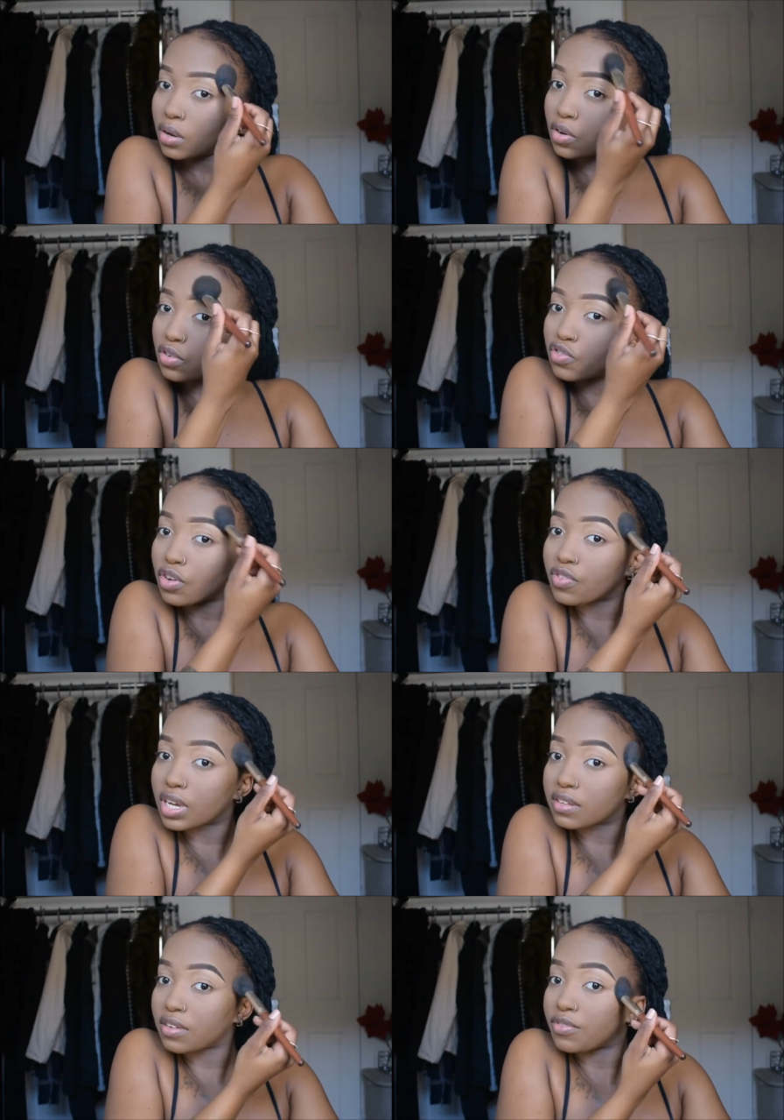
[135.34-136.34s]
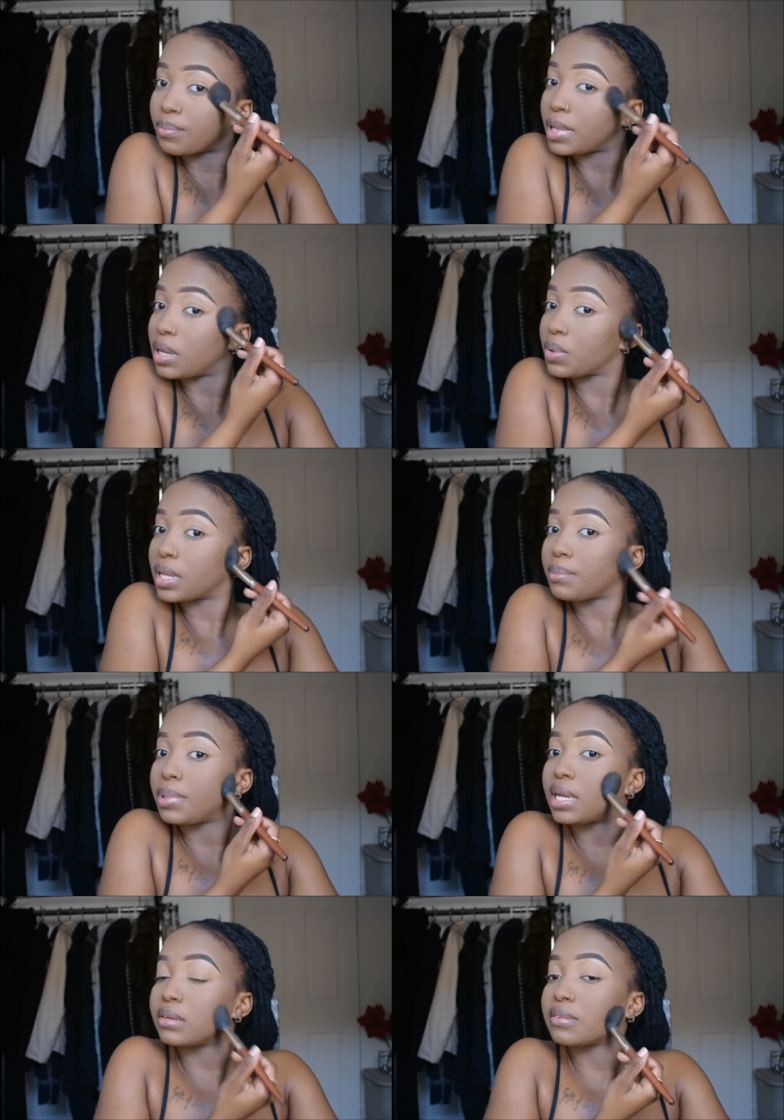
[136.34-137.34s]
Not sure if you guys are familiar with that
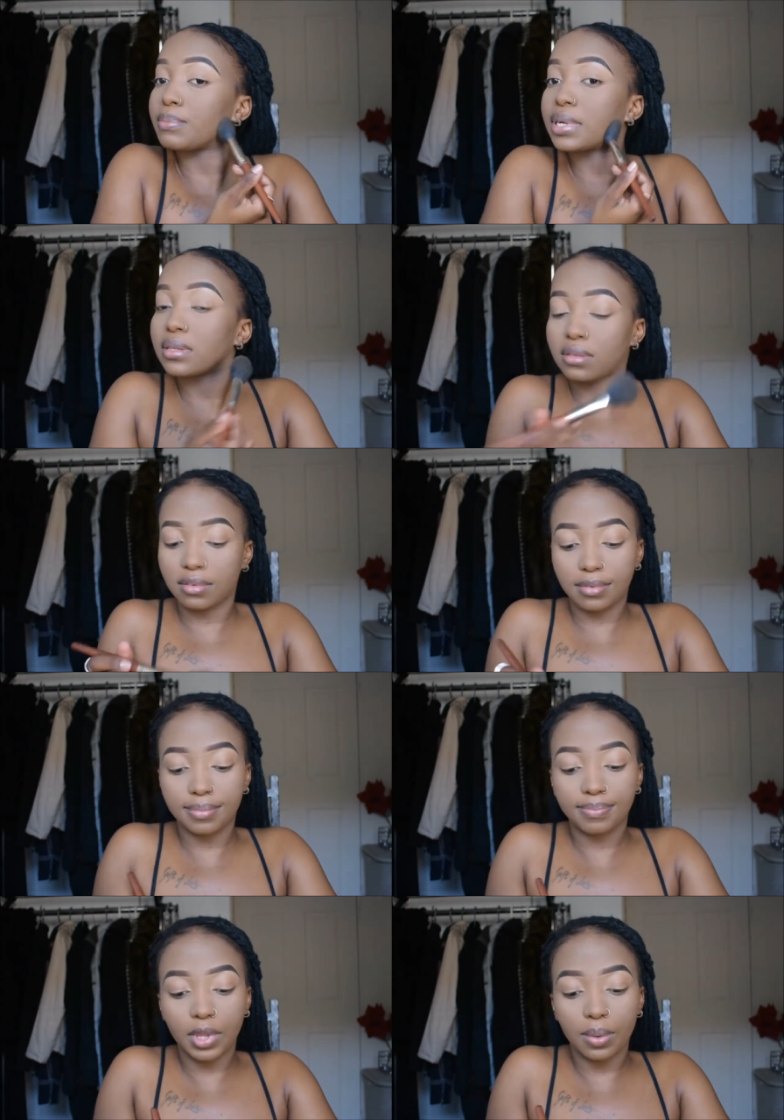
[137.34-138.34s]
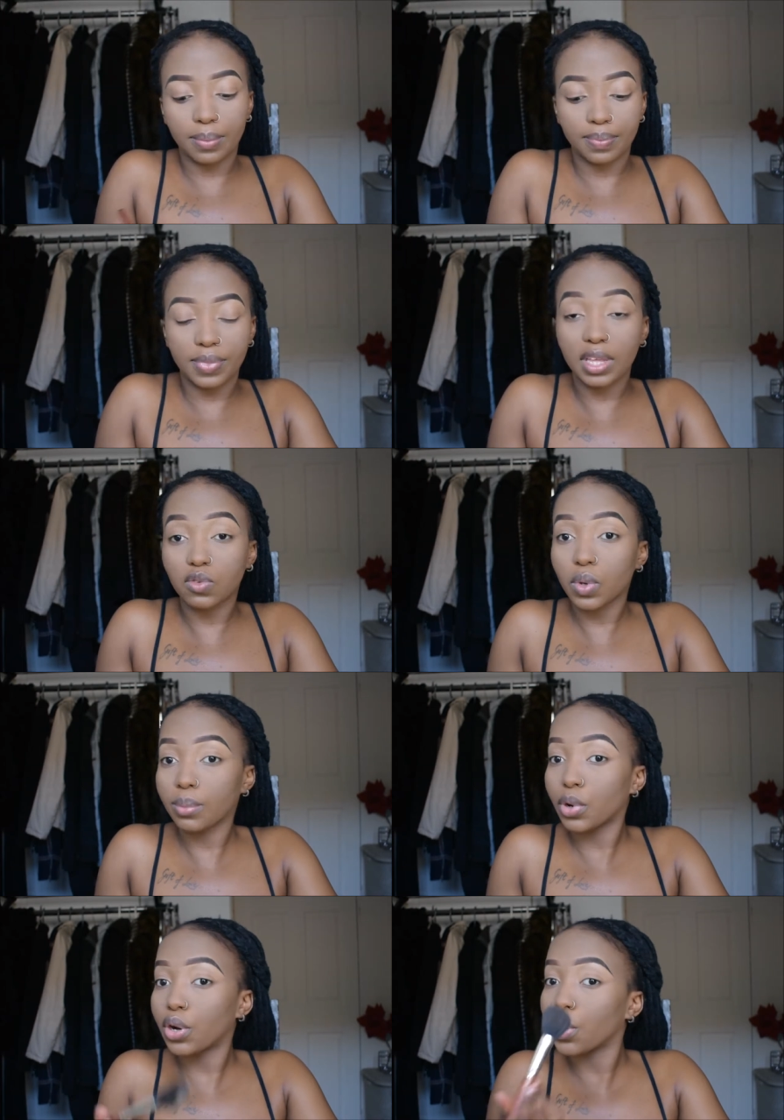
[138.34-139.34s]
place, but yeah, that's where
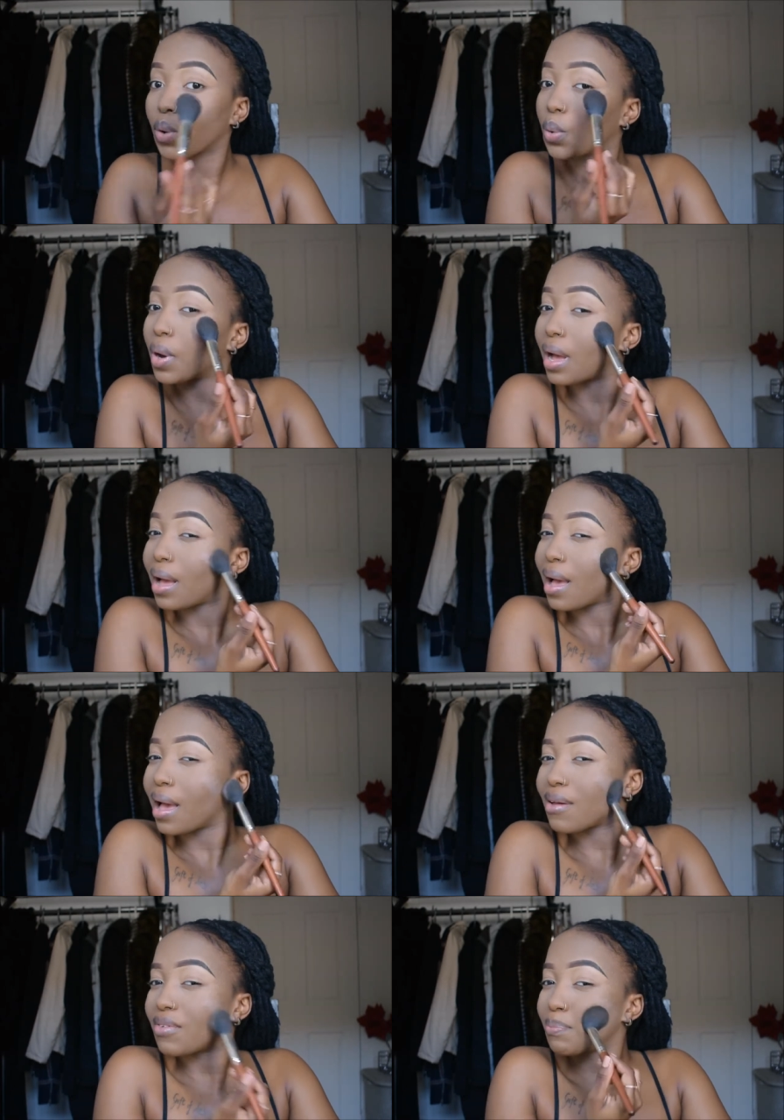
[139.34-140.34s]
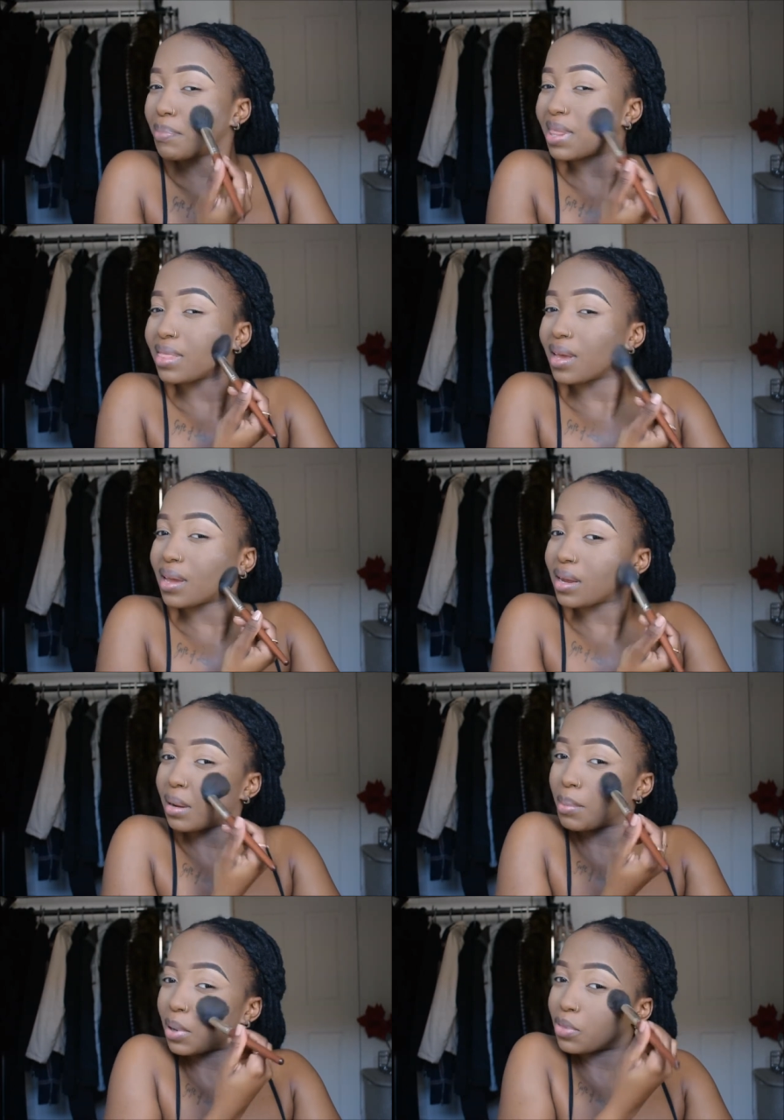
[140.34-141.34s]
I'm gonna go. I haven't been there in
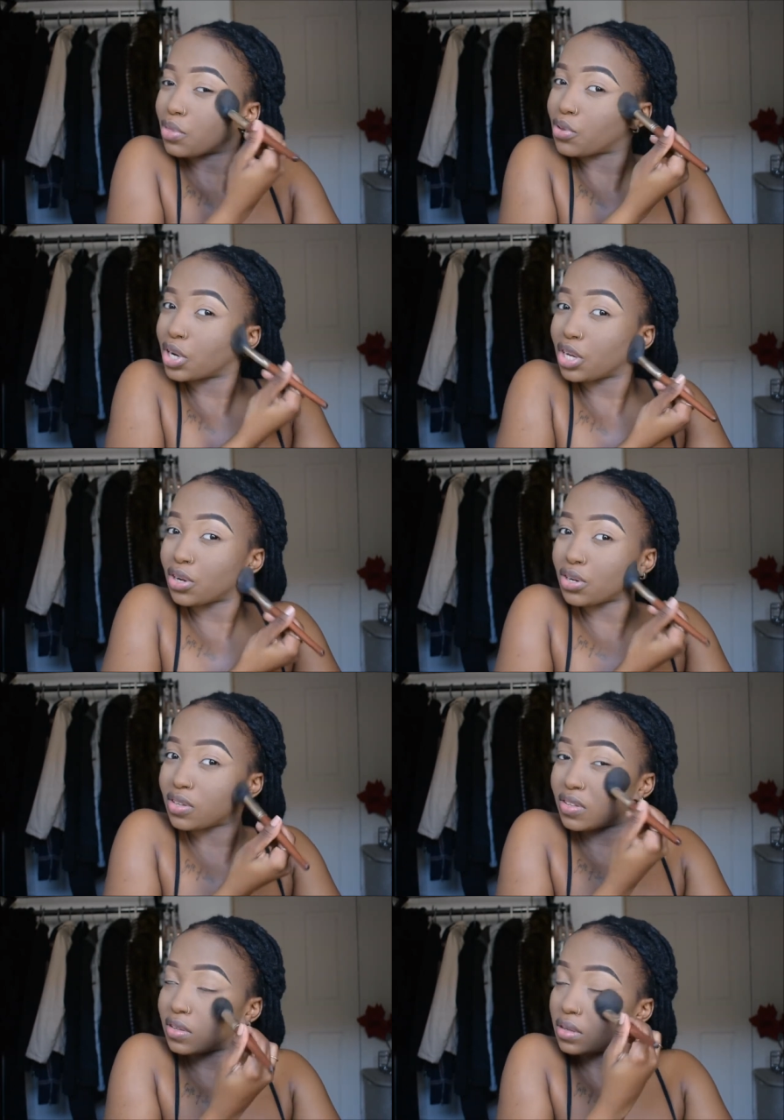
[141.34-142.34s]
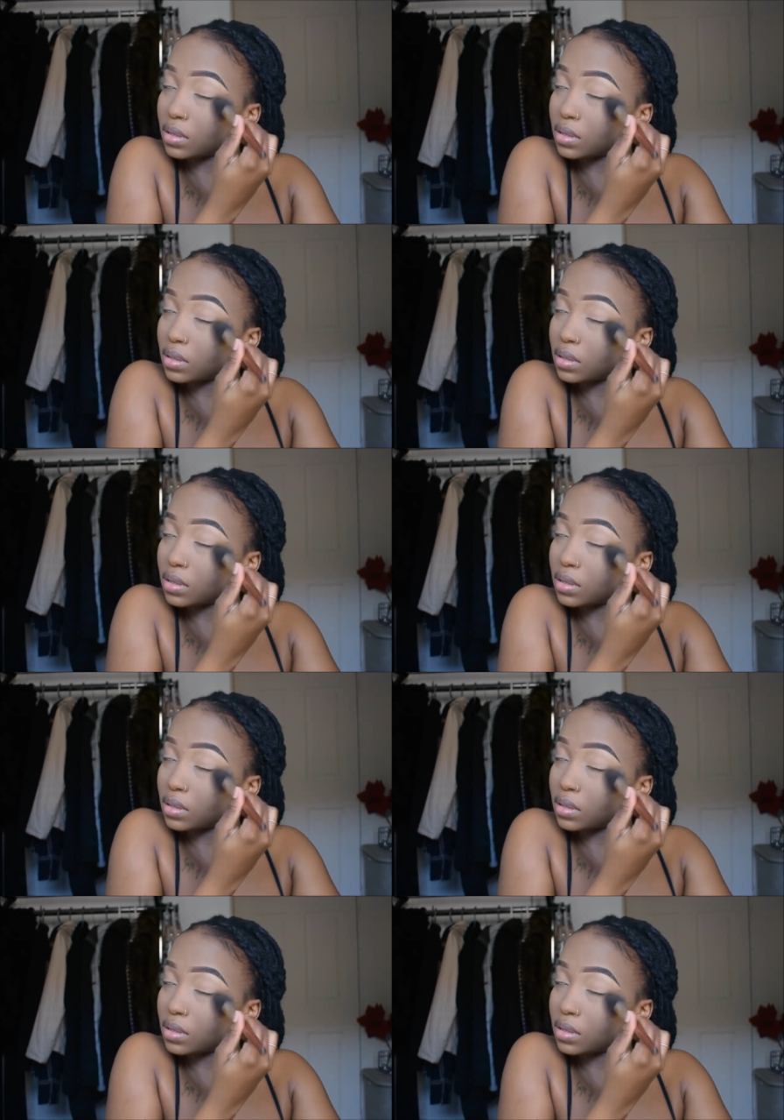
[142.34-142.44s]
about three years.